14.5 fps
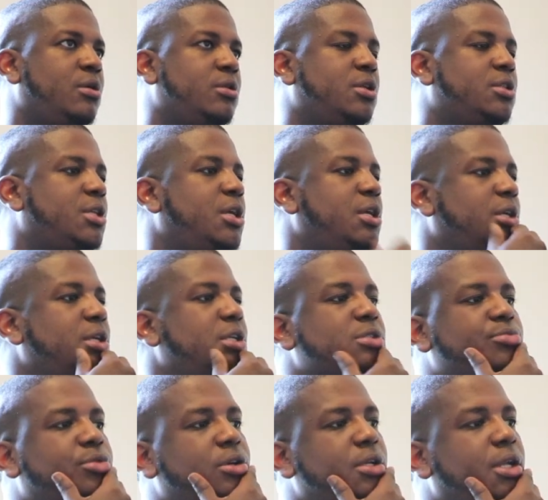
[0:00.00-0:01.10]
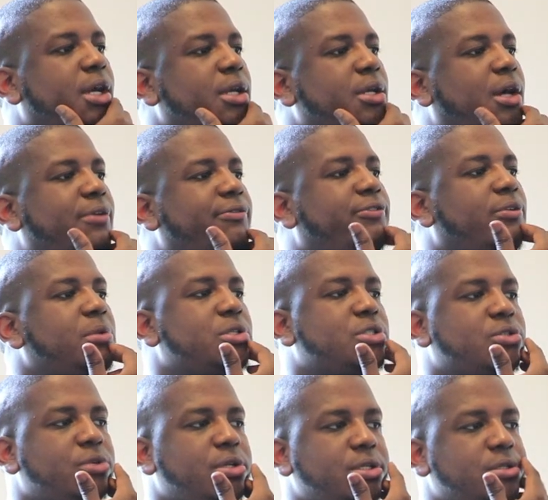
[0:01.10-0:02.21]
The thing is, bro, like I'm from the
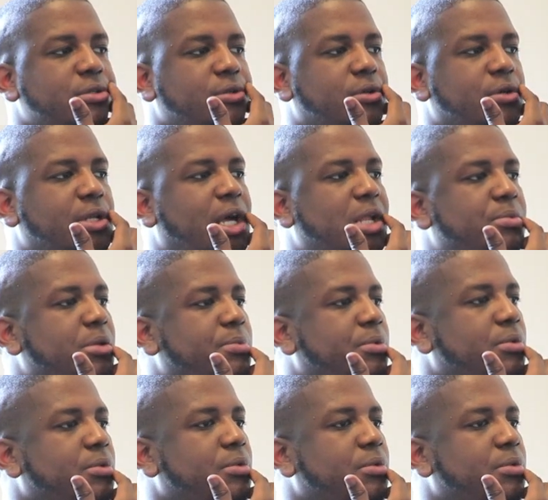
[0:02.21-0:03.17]
streets. You know, a lot of people